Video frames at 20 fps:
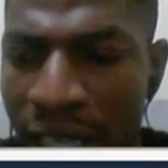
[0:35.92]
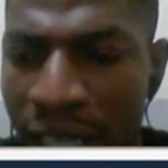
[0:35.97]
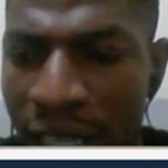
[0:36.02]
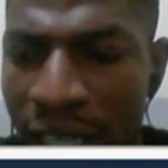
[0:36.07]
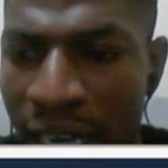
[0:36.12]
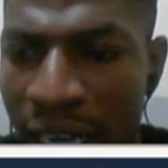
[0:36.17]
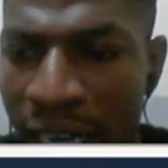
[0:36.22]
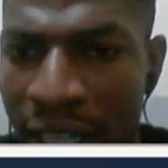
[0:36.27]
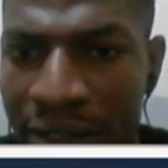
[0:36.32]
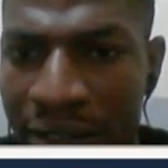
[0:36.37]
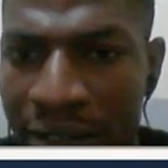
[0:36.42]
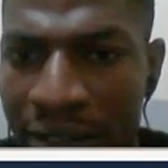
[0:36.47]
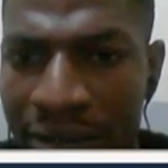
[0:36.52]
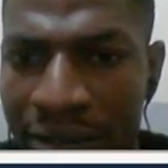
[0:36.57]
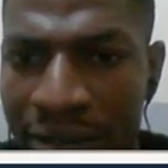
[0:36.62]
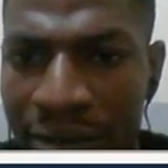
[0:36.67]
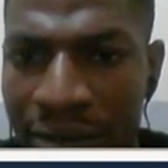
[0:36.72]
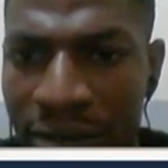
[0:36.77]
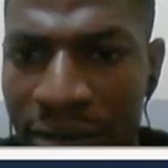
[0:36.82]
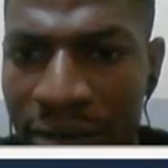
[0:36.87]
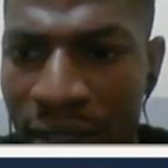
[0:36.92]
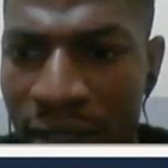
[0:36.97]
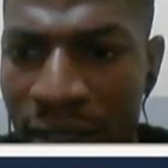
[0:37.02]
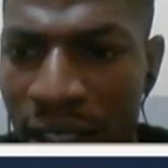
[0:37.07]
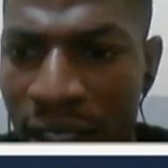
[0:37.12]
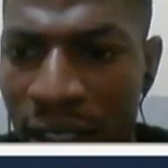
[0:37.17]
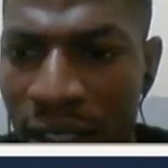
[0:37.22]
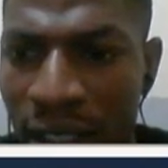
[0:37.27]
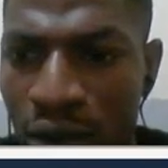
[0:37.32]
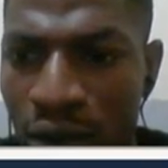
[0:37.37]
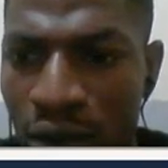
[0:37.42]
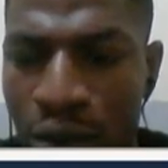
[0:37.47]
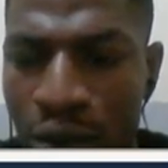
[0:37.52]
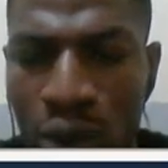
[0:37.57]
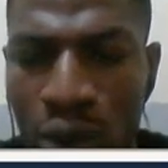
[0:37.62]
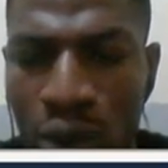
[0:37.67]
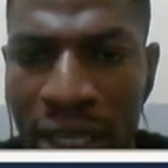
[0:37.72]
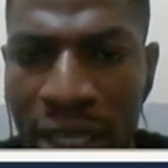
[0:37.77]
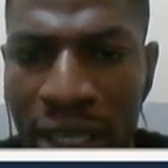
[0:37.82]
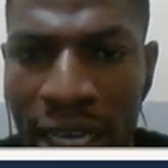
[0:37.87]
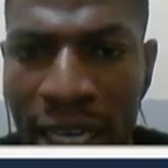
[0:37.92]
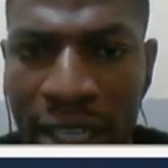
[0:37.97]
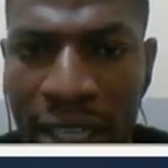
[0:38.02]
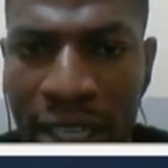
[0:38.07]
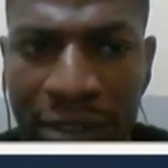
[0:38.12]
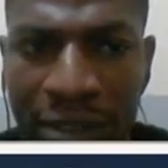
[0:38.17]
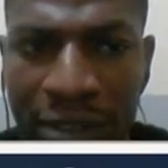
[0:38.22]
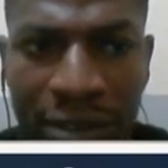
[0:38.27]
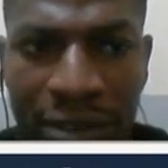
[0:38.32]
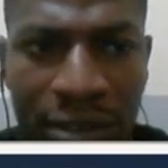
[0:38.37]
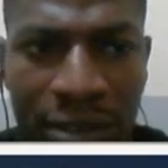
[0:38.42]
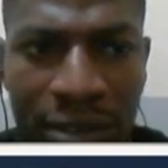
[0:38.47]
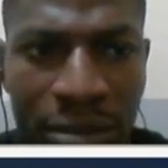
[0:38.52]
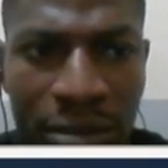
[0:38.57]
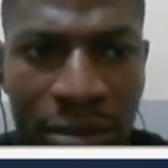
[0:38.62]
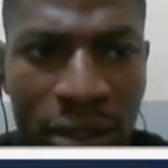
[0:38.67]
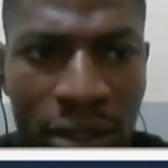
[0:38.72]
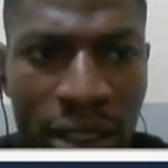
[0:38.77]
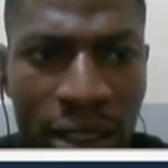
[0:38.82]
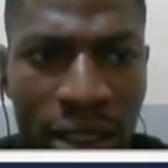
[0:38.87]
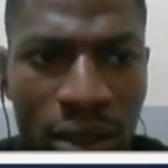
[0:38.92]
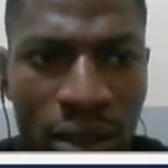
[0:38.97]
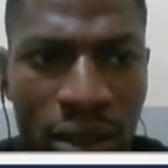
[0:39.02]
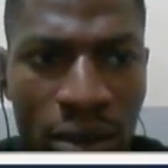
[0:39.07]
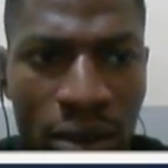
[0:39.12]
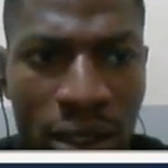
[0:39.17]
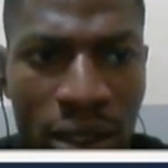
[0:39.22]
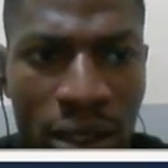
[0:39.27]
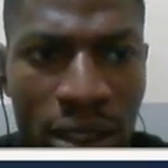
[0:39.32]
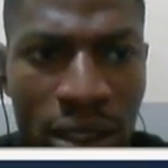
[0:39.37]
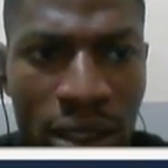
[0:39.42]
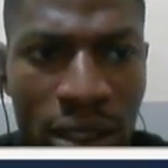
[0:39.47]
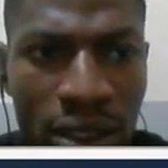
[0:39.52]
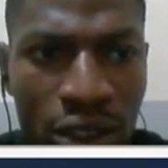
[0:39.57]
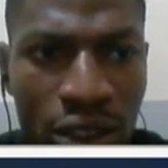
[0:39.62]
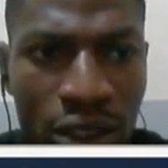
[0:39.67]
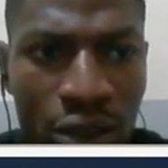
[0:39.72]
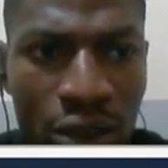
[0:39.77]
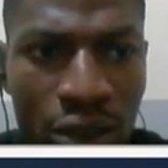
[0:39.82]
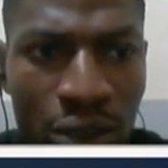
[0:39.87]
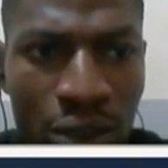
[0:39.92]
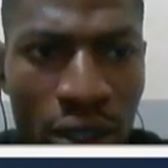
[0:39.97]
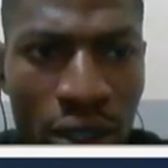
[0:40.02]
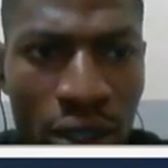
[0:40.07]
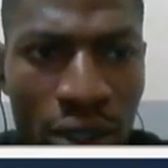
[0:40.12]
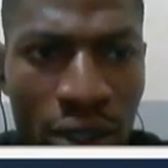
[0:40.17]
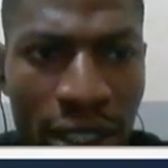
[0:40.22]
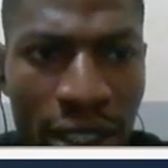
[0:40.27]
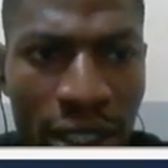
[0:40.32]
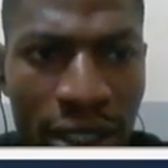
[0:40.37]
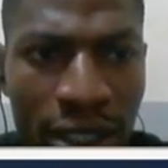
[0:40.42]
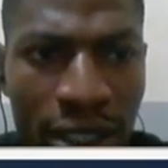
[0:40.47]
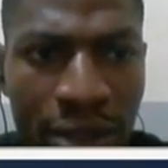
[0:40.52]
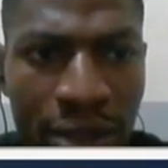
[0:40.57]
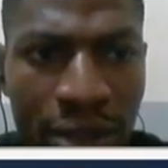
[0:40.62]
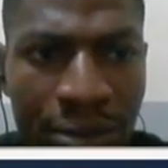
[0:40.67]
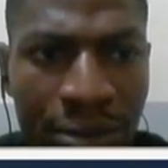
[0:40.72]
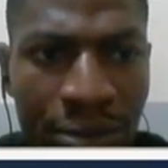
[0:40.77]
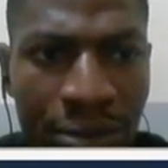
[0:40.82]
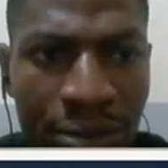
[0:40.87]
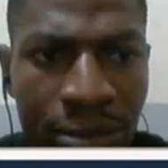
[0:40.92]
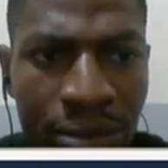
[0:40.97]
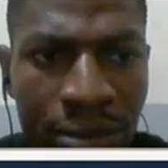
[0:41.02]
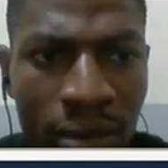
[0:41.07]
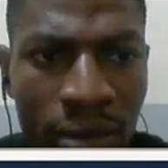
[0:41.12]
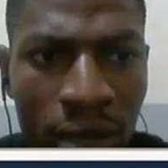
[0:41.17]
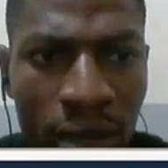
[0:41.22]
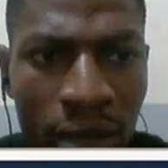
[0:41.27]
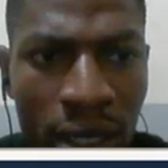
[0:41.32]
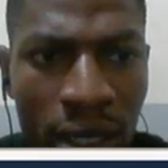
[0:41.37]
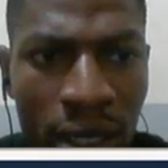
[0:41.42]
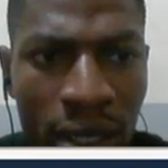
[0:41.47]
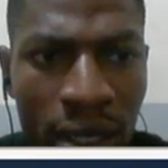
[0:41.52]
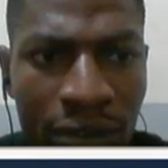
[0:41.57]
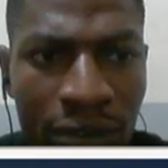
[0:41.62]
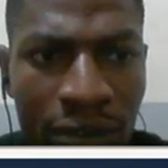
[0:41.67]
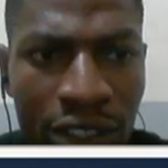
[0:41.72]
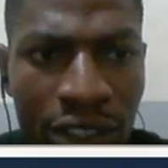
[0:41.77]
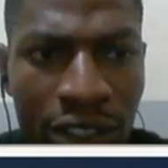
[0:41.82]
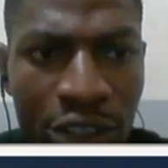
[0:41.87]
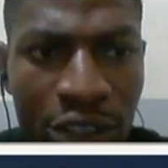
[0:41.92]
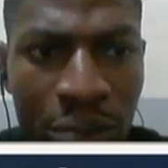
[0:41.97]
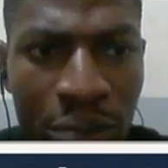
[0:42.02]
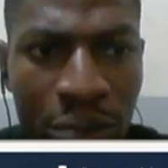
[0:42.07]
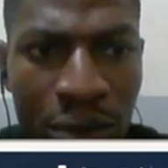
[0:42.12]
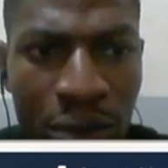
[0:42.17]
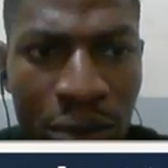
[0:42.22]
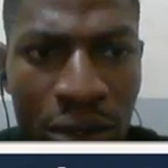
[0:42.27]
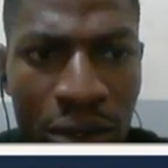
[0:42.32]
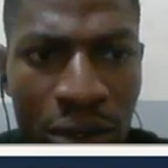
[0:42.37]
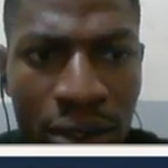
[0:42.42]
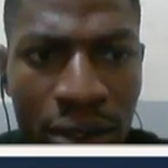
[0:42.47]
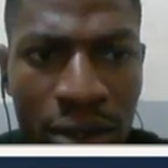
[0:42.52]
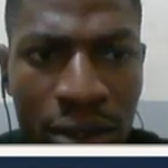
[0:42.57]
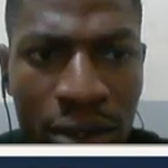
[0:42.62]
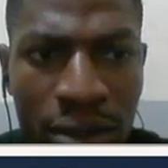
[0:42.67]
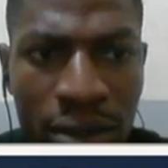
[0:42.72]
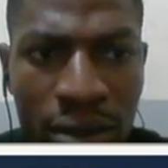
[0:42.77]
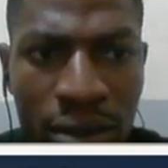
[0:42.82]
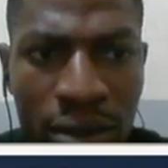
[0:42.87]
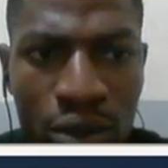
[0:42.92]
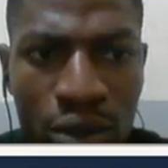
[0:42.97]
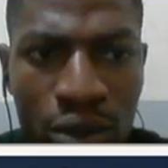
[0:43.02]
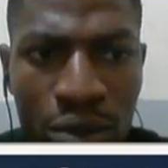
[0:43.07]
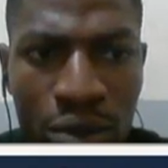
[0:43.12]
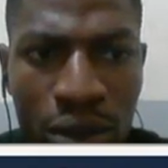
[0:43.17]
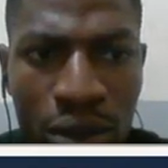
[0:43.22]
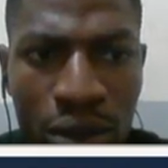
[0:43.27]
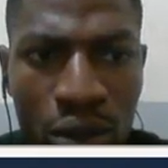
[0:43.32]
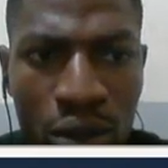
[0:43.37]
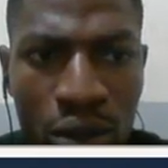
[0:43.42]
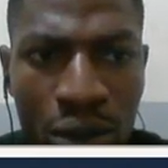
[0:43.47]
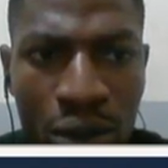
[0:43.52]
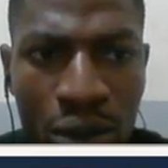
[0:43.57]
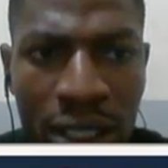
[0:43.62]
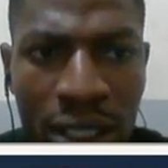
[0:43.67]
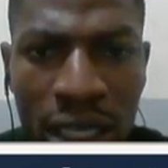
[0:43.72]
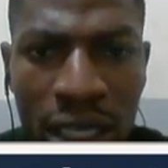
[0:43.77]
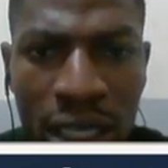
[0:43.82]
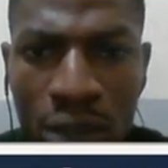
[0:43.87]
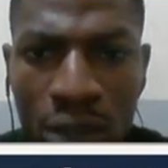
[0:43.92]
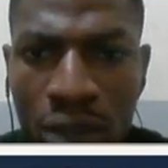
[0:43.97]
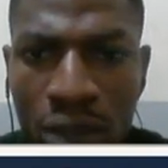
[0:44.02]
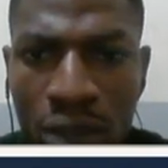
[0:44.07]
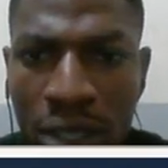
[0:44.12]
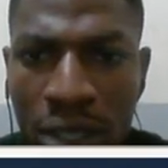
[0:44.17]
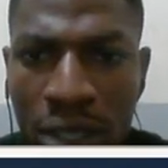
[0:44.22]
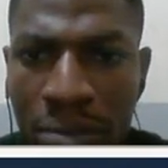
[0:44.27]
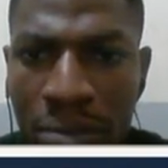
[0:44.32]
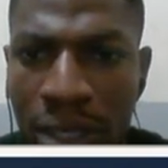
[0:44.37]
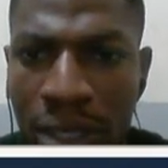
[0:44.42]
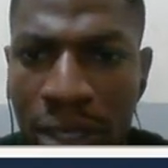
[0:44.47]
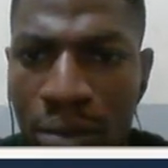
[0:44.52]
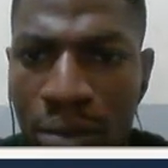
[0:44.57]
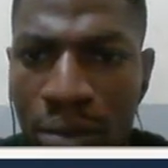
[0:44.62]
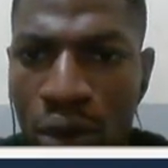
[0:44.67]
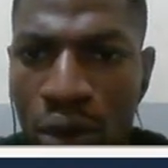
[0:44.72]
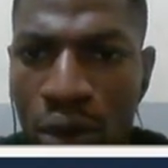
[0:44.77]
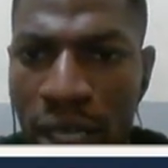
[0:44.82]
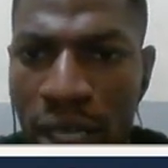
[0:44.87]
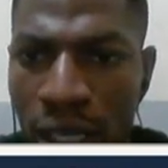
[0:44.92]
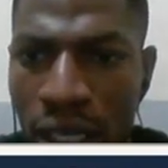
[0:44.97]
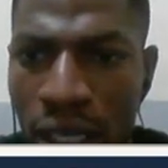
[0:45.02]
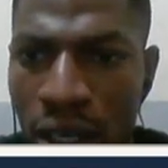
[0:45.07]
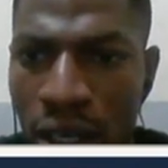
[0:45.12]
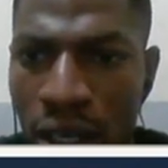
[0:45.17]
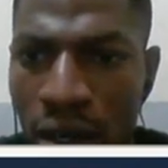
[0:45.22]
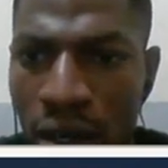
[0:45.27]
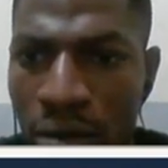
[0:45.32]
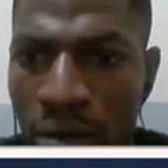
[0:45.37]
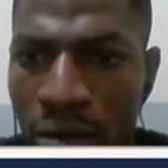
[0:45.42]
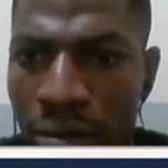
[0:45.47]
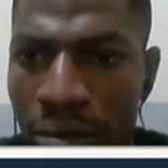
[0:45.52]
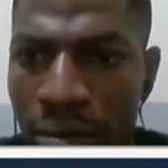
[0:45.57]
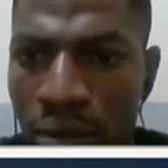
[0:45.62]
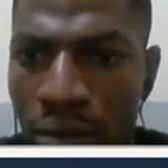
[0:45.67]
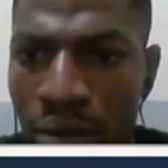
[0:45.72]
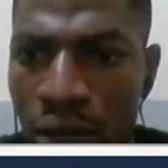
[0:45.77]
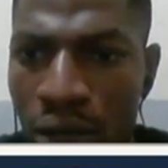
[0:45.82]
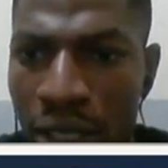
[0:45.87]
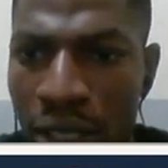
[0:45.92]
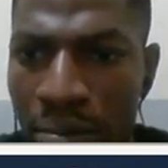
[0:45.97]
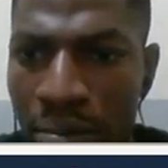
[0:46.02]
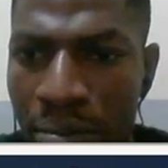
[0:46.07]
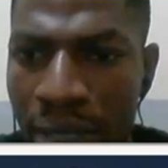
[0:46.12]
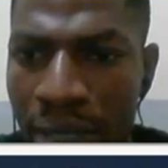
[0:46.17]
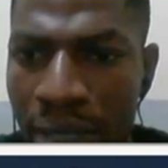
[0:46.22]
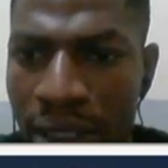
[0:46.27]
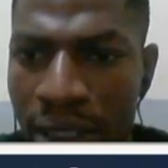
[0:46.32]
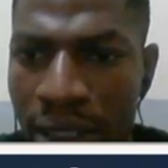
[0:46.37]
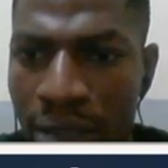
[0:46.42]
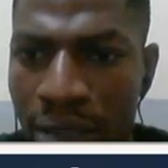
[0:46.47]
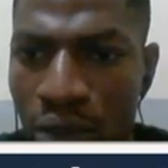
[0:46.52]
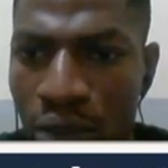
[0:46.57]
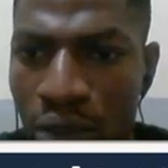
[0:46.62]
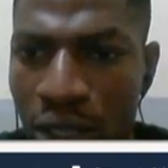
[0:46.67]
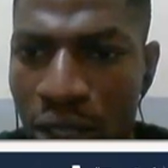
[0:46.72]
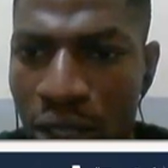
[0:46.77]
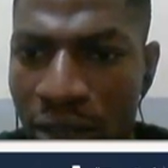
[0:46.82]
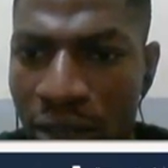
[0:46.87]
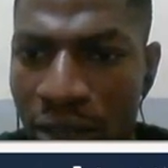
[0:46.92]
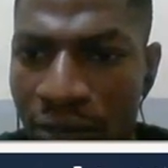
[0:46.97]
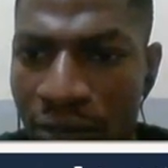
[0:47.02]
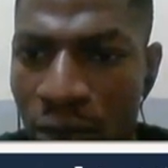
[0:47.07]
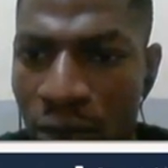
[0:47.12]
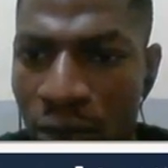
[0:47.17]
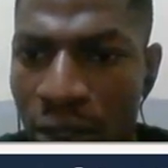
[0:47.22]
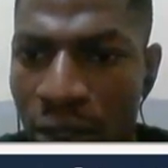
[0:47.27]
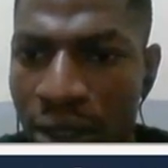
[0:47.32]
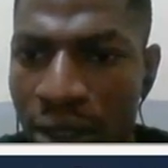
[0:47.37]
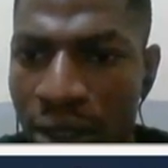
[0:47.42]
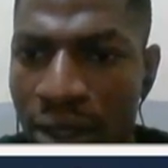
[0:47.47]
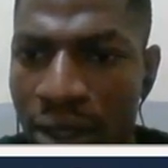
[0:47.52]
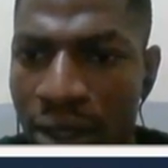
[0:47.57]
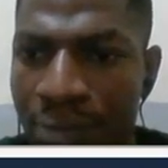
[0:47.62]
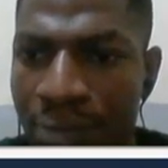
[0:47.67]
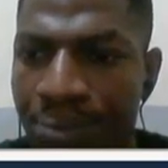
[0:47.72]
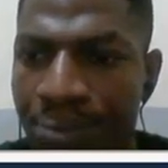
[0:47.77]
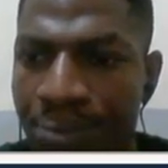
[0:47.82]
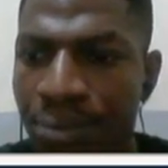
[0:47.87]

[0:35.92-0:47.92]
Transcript: be live. We'll be going live, but this is just recorded for this period. And we'll be knowing how you can make more income, more impact, and more influence